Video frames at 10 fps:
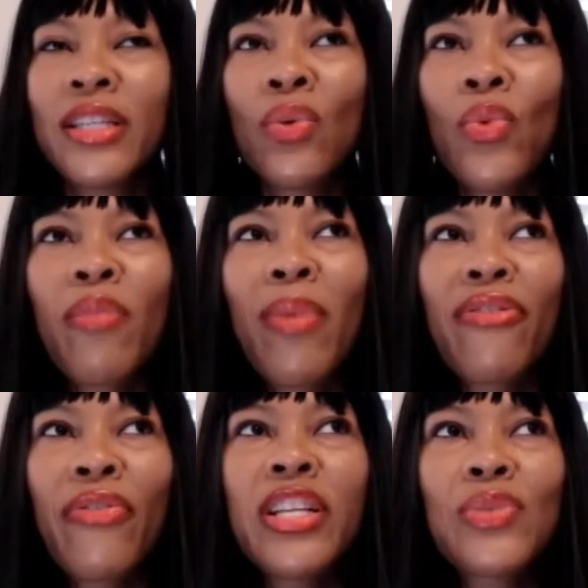So one of my
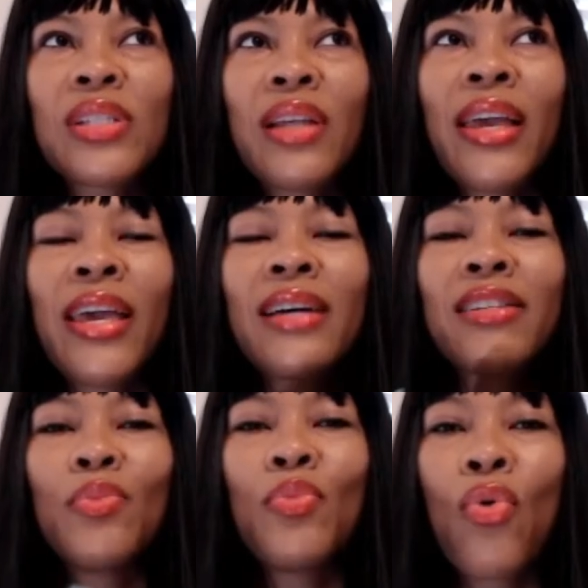friends was like, he has
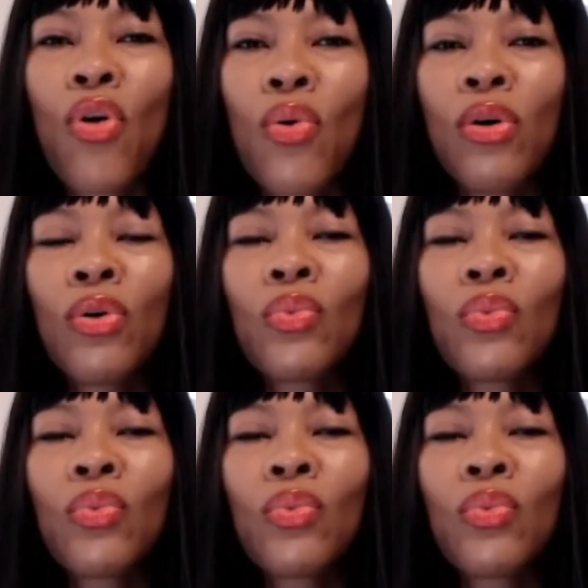a moral